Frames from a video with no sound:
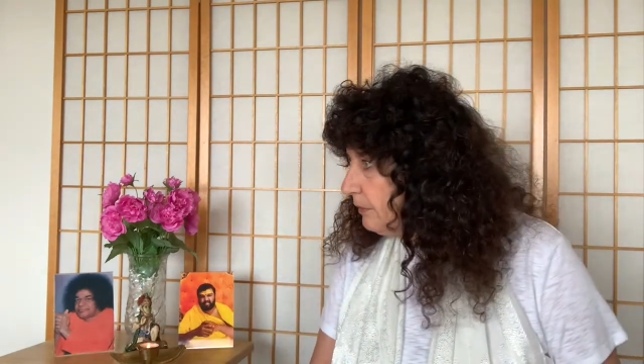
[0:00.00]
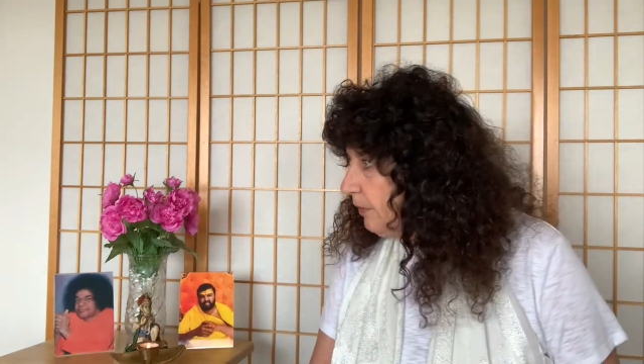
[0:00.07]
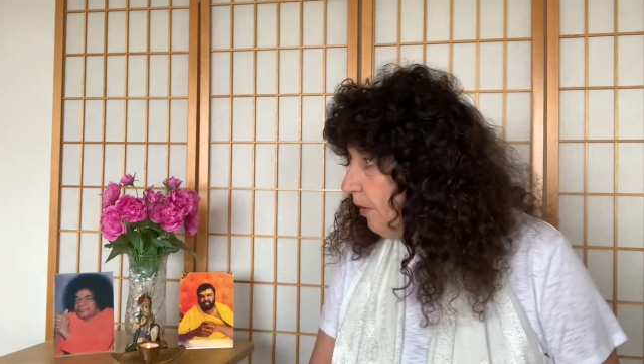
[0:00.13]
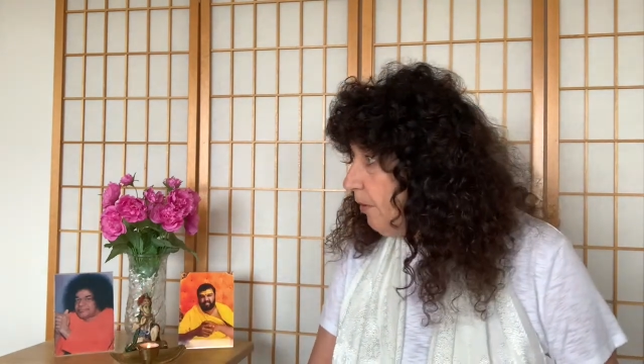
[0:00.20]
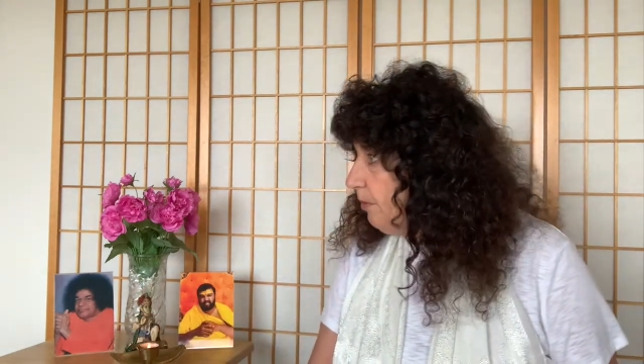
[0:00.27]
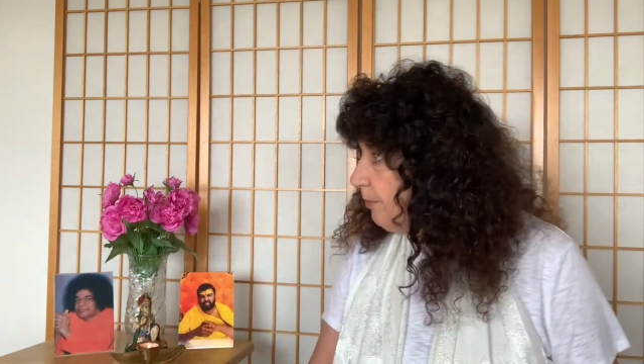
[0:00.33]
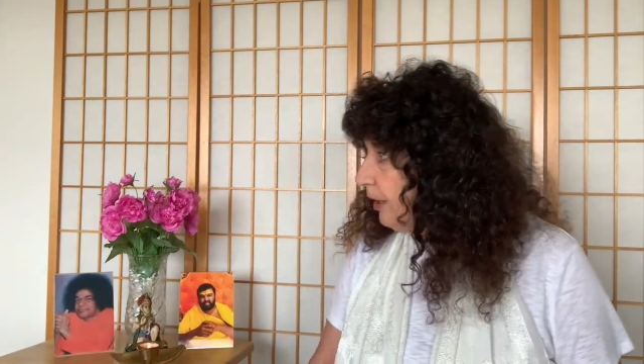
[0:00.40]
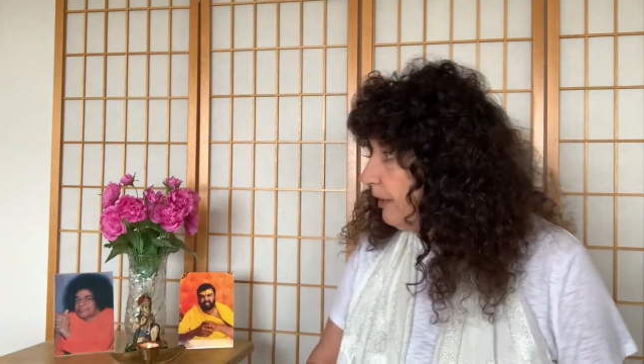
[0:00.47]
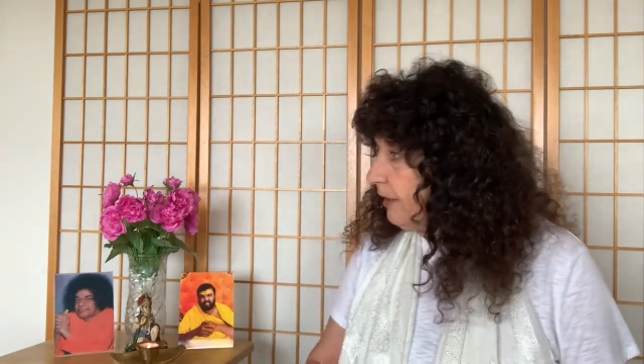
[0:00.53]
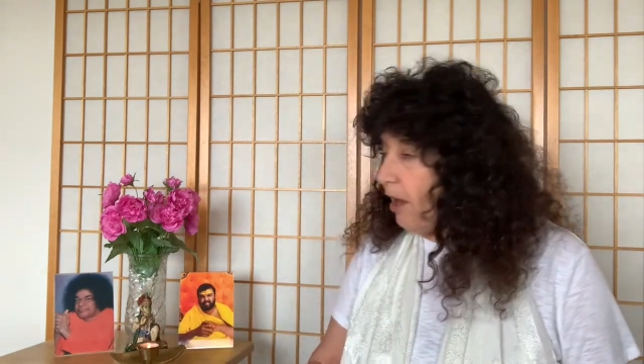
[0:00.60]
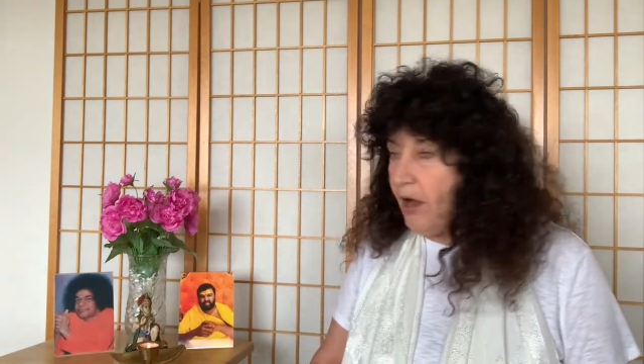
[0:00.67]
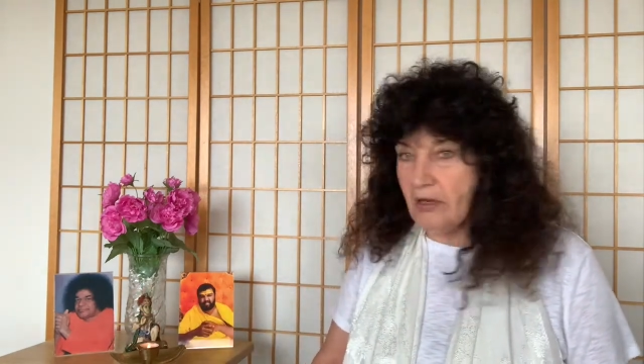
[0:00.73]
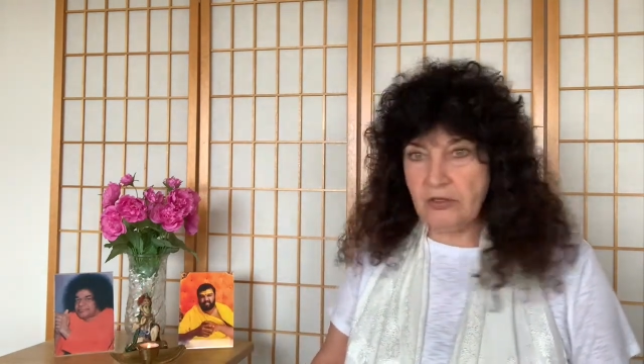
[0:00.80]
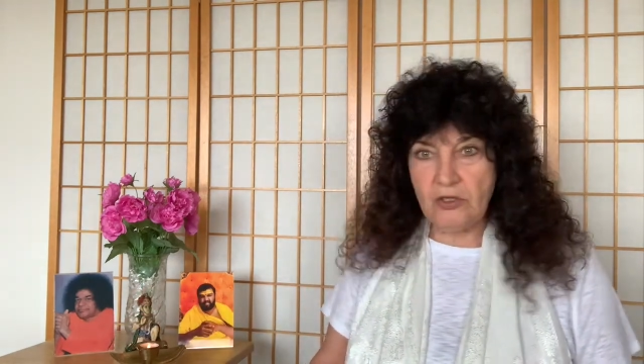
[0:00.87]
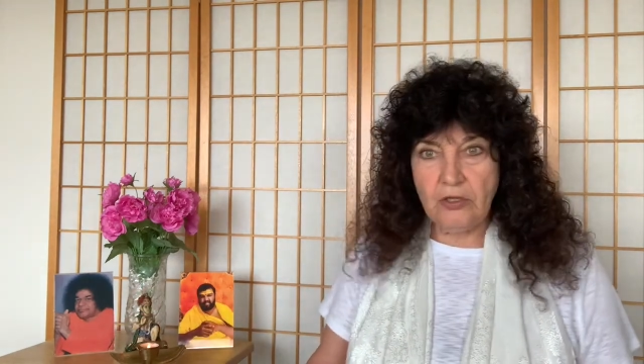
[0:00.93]
Oh my
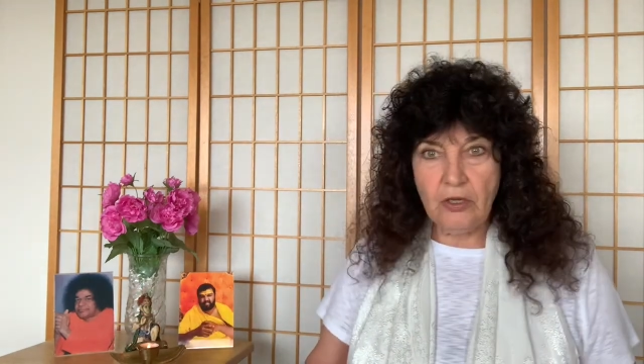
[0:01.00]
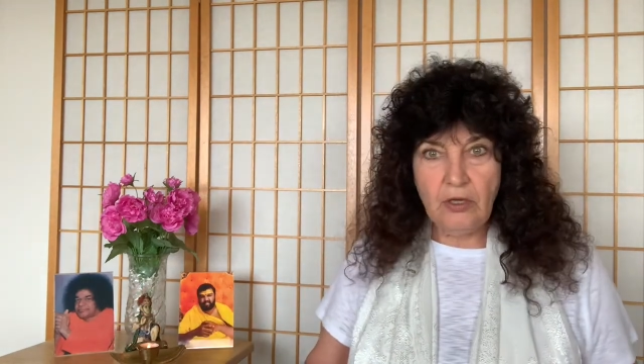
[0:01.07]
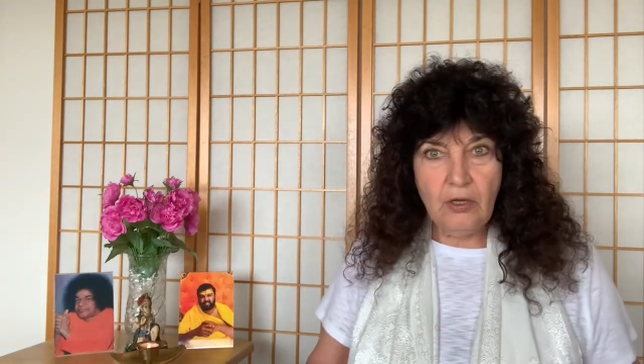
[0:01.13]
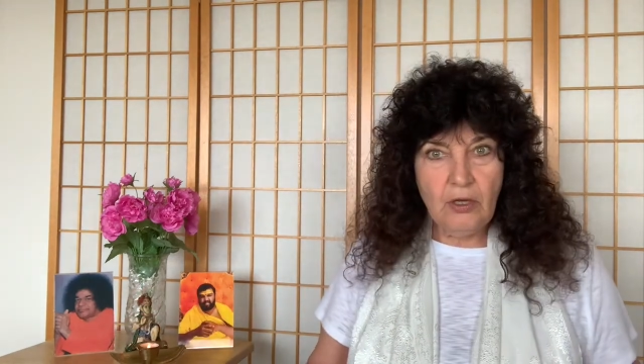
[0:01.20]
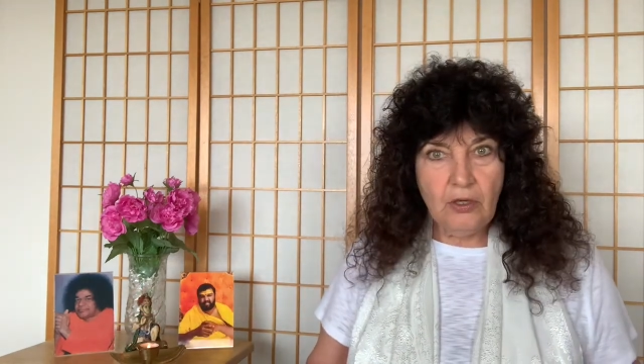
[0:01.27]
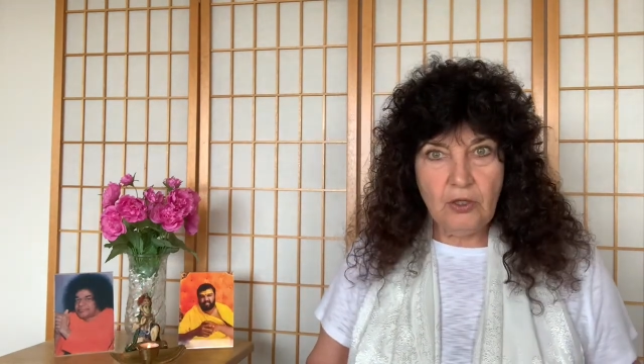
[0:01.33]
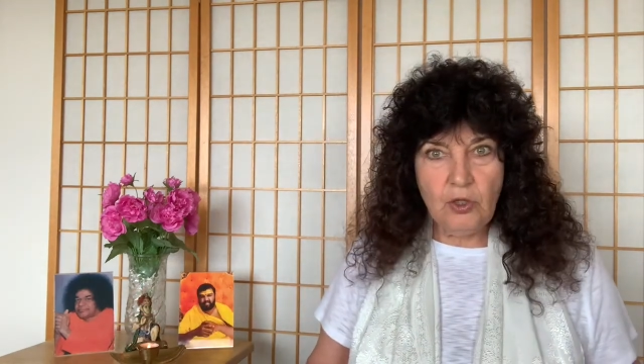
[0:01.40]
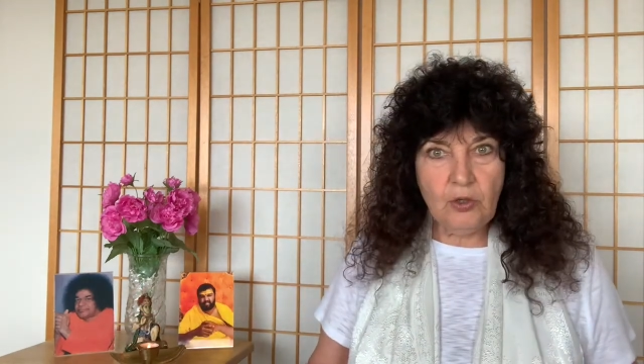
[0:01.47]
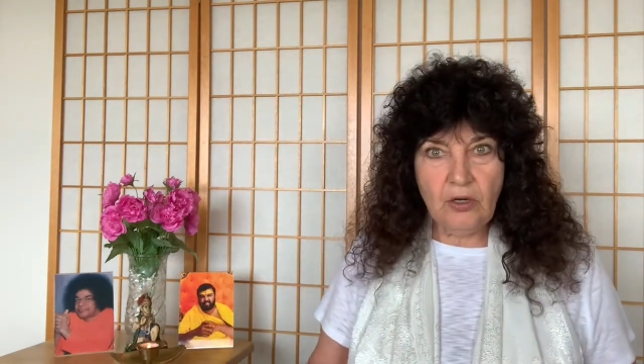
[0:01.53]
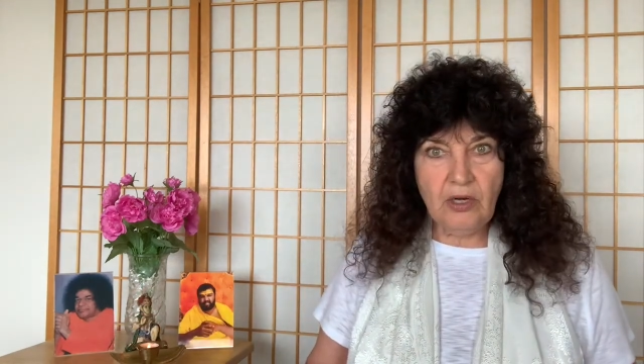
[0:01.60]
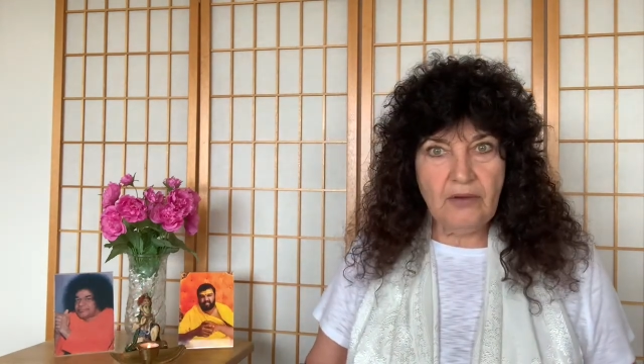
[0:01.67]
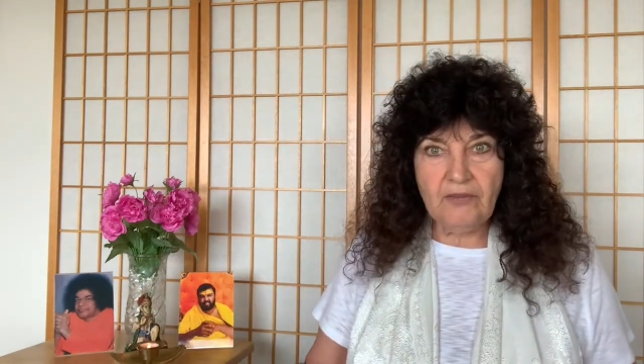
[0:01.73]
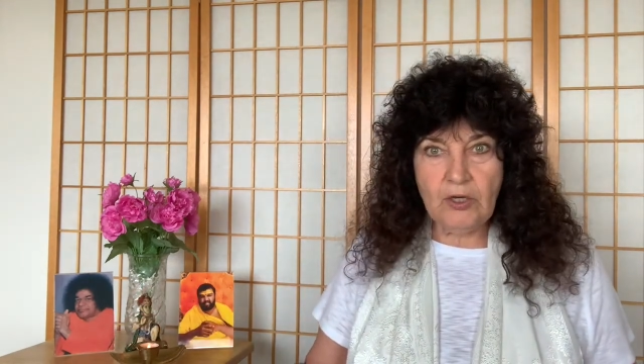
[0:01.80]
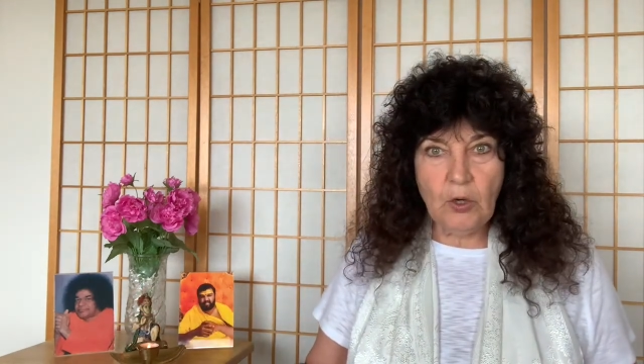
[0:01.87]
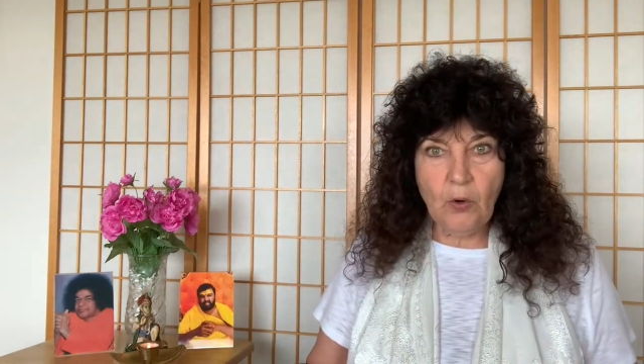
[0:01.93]
gosh, you don't
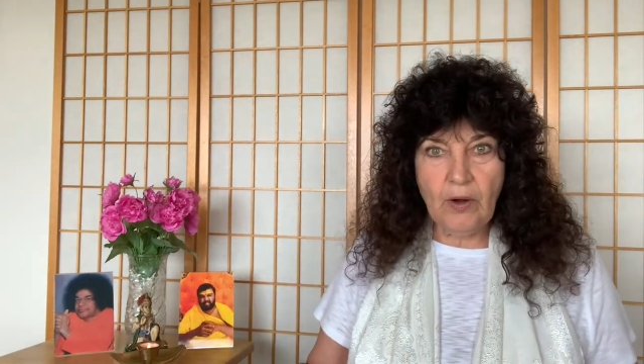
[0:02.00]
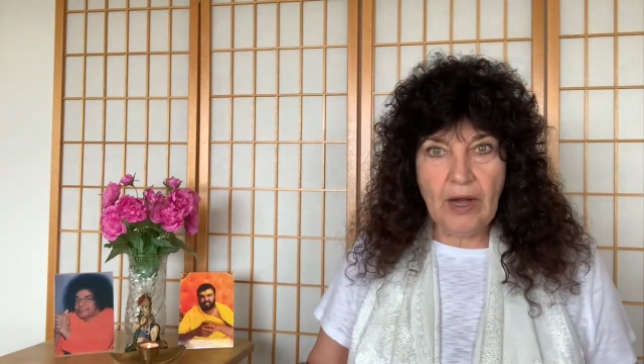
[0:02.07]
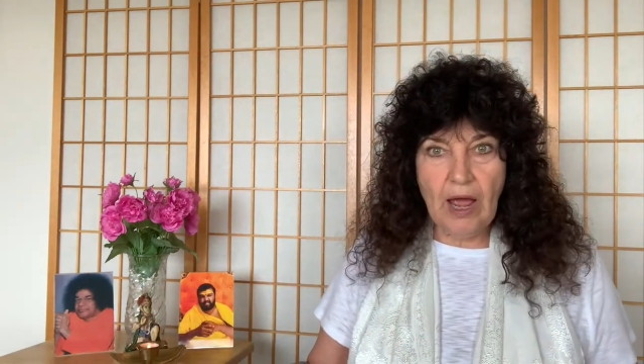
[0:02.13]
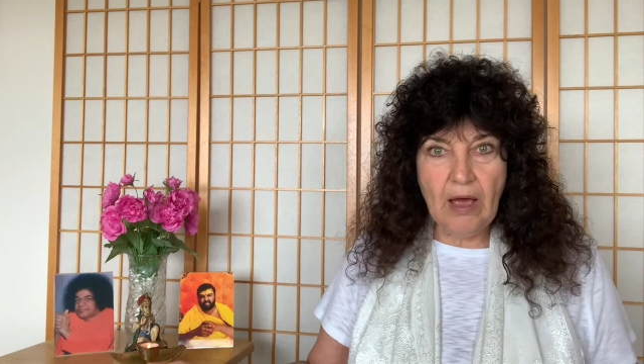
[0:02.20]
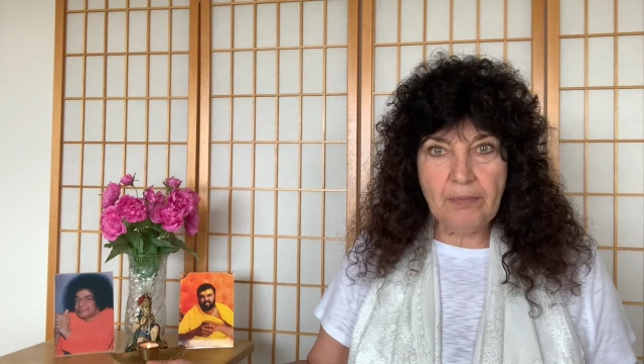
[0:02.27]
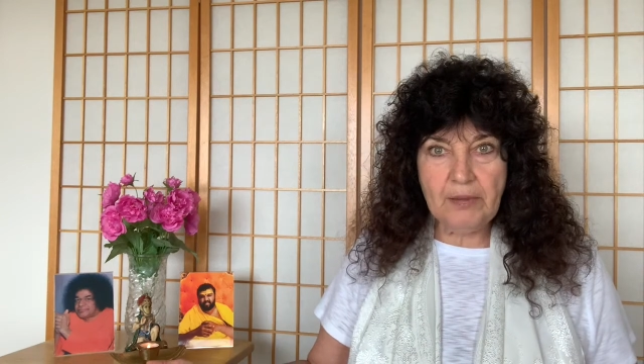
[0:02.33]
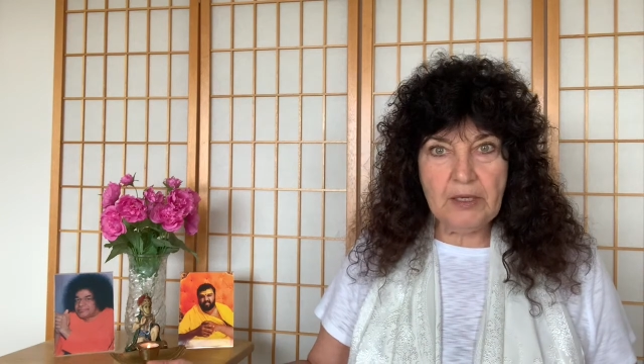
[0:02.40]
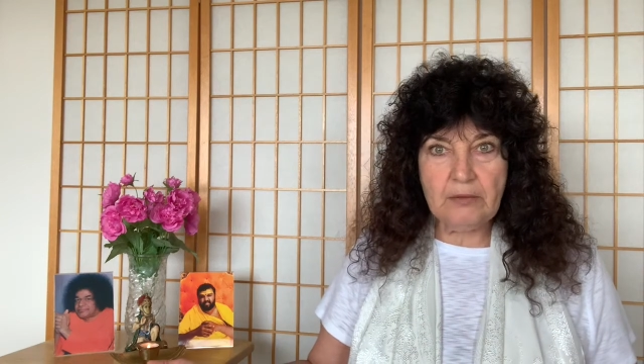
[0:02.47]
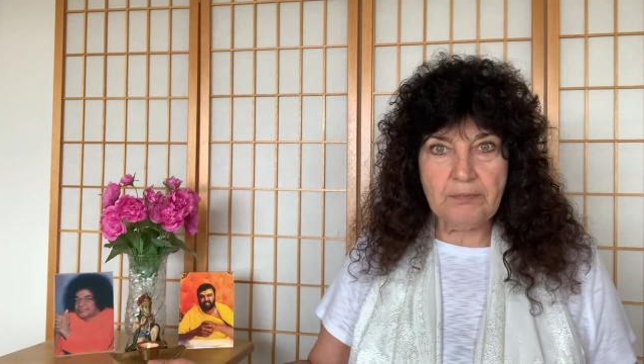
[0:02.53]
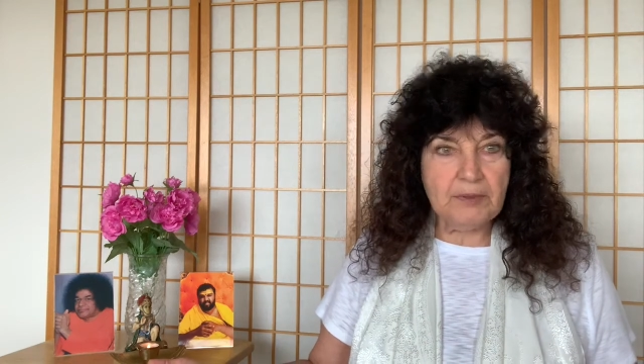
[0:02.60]
even know what happened